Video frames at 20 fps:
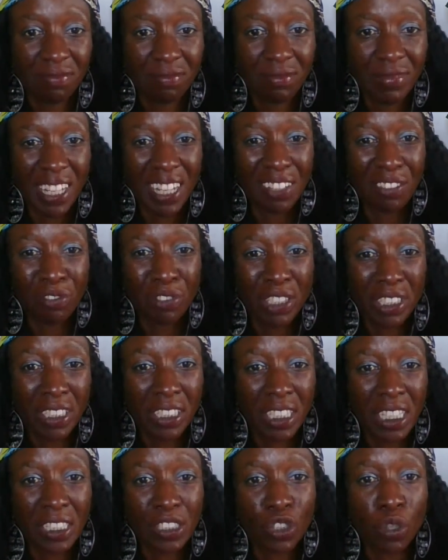Not really,
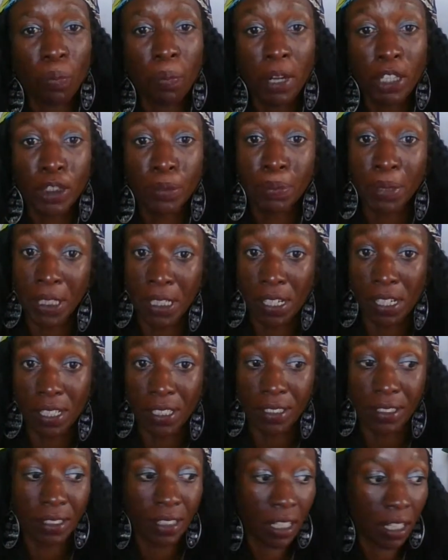not so much,
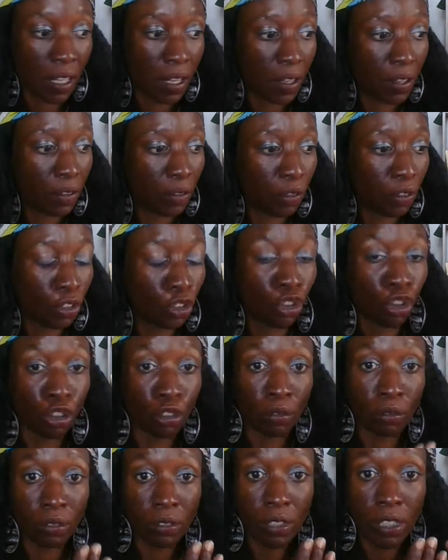because
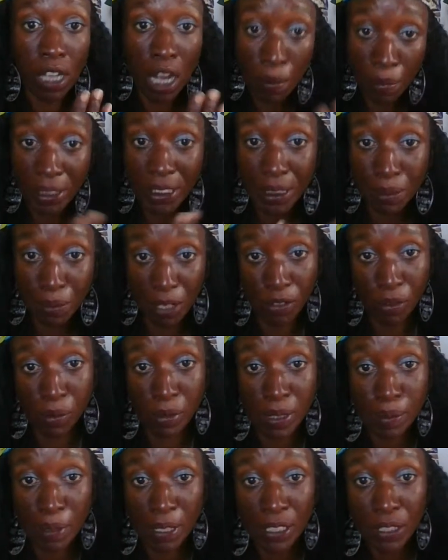you're coming to me from a
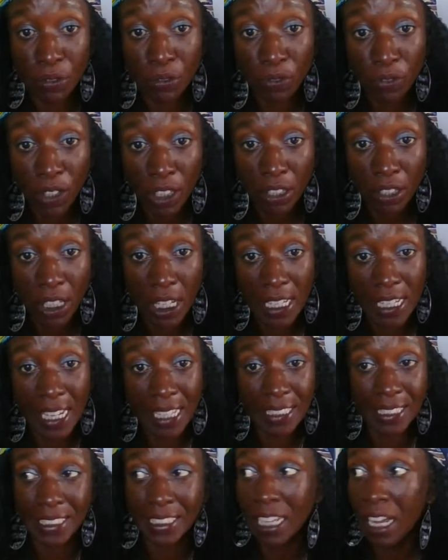space of fear, and
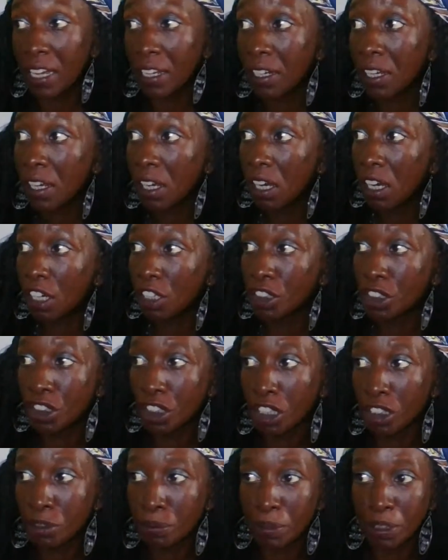that's not a
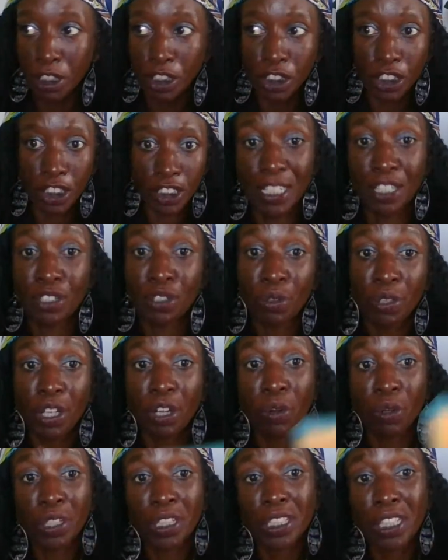judgment. It's I know
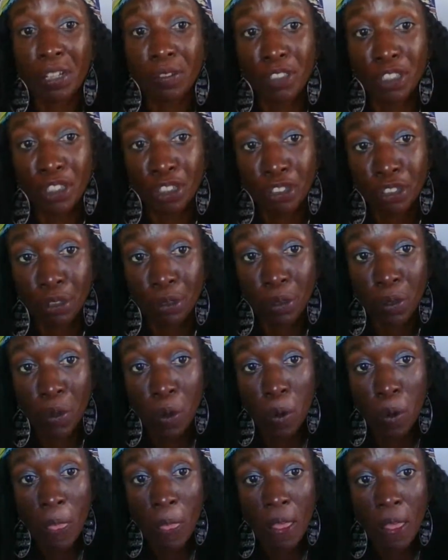that only love is true,
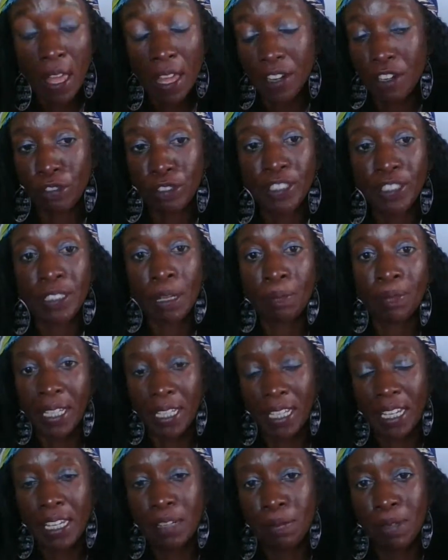and there's
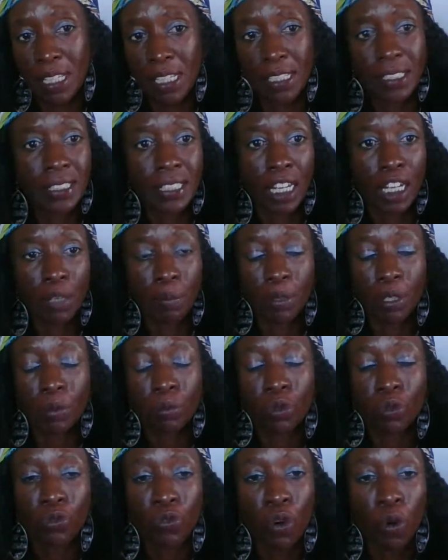something in me that's telling me to
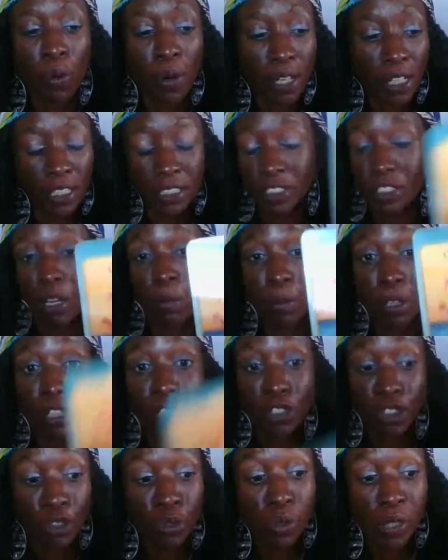move forward, and so I'm going
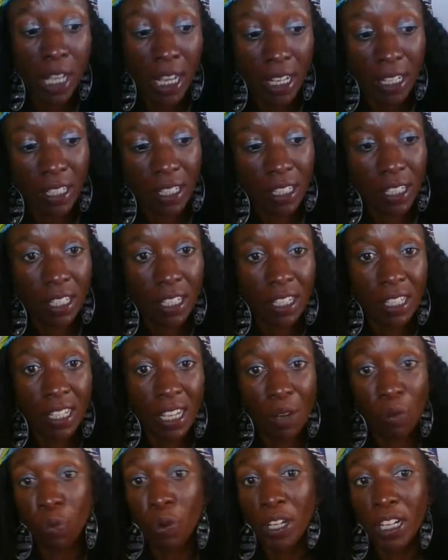to do that.
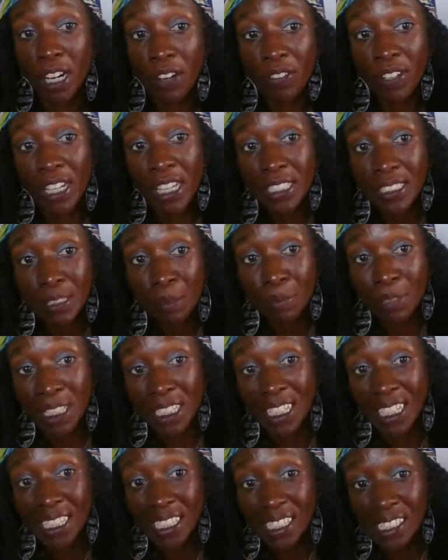And whatever that
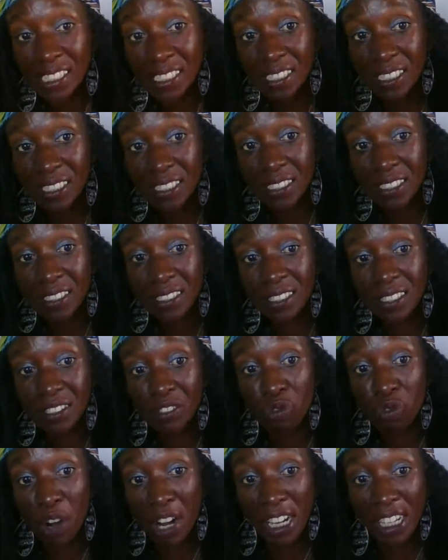something is,
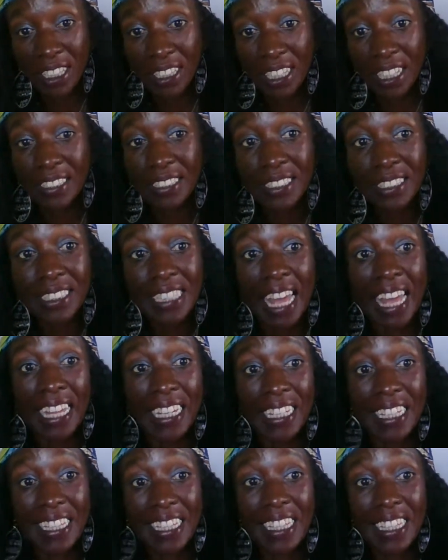right?
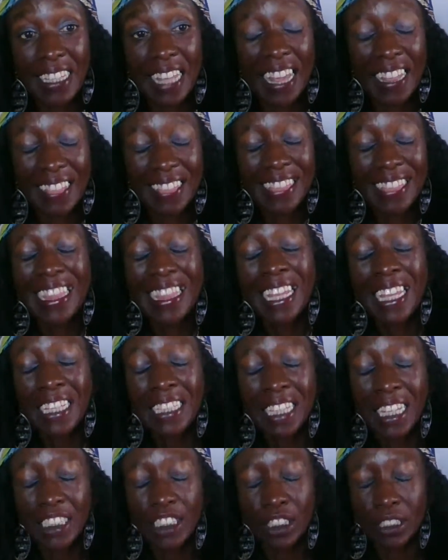That thing
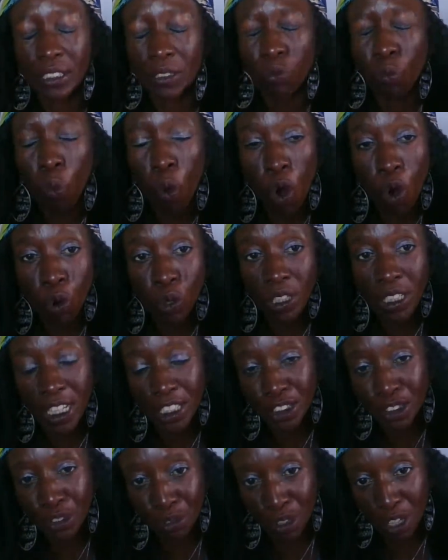that just won't
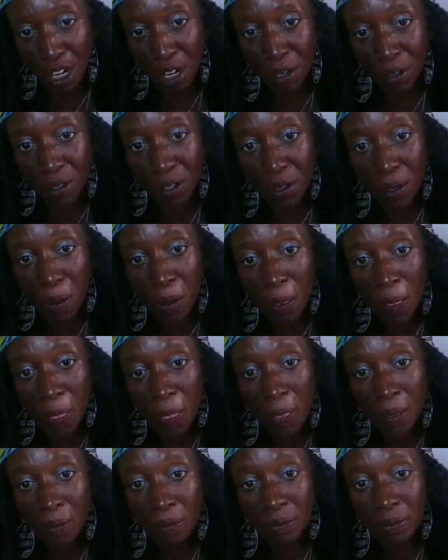let you go,
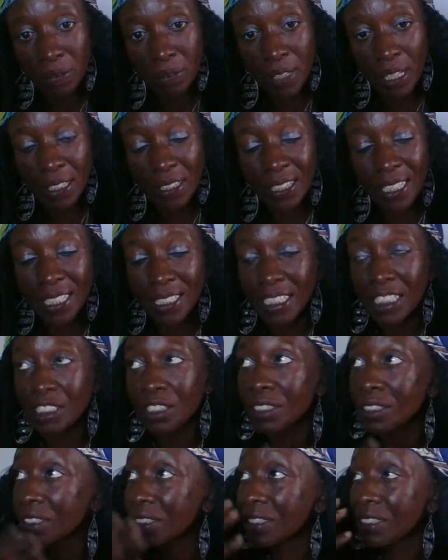that thing that
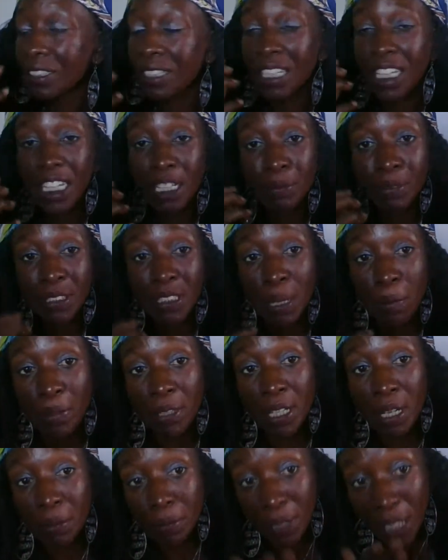just keeps coming
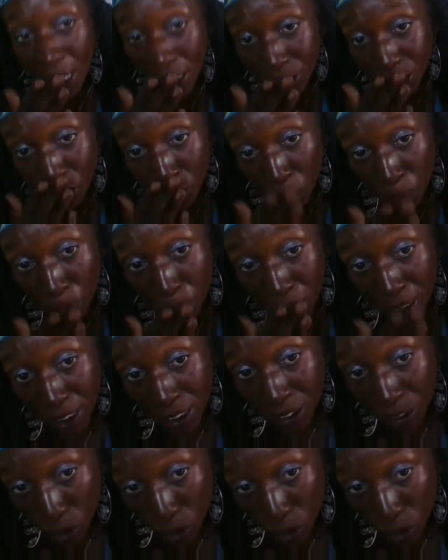up, that's your bliss.